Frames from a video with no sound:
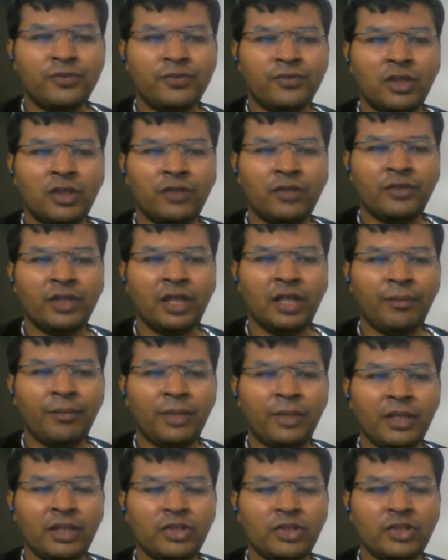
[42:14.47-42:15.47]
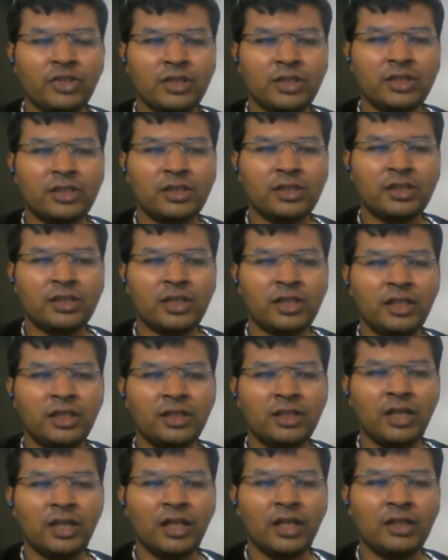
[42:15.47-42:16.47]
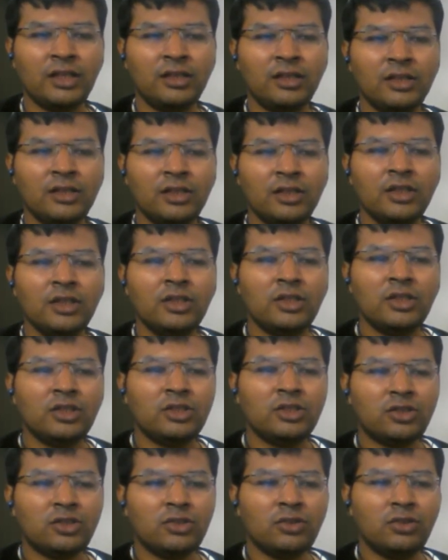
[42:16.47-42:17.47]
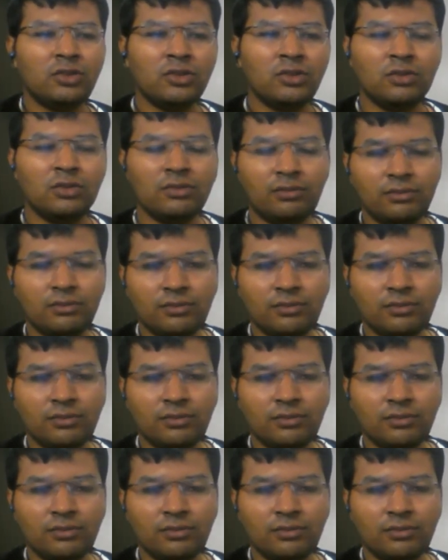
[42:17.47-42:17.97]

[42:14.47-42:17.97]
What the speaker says: for different applications inside that. So